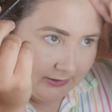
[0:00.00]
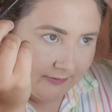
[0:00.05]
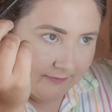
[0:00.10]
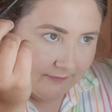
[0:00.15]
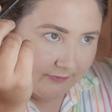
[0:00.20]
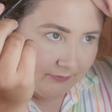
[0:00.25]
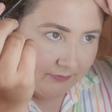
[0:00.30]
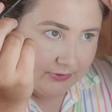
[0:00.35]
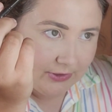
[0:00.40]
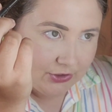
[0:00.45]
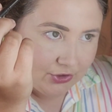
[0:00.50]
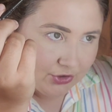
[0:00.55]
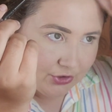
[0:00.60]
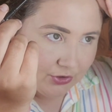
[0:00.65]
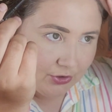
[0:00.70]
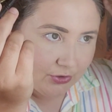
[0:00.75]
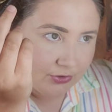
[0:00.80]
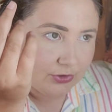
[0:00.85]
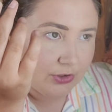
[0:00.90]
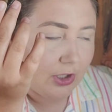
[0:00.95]
foundation
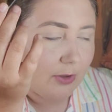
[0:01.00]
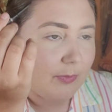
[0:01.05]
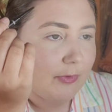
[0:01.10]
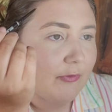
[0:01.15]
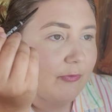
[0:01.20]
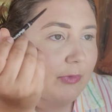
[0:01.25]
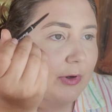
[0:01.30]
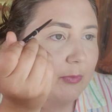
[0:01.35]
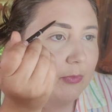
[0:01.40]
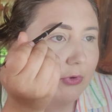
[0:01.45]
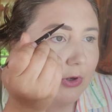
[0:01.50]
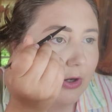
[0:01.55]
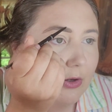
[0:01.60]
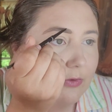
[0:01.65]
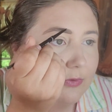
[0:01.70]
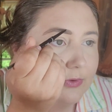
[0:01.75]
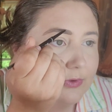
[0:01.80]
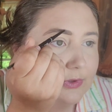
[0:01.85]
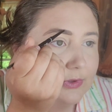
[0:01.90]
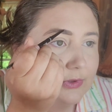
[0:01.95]
on top of my
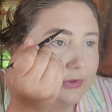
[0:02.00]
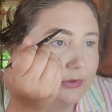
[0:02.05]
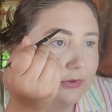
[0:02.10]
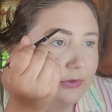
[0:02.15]
brows.